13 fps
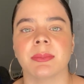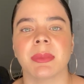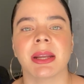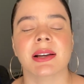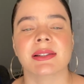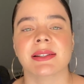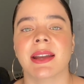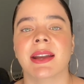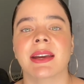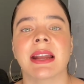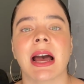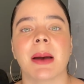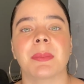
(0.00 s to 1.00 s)
because it can
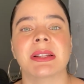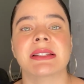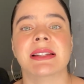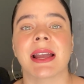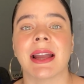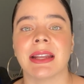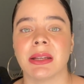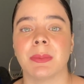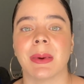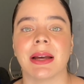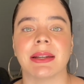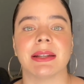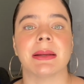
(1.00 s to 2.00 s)
happen to
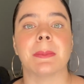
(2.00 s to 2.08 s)
anybody,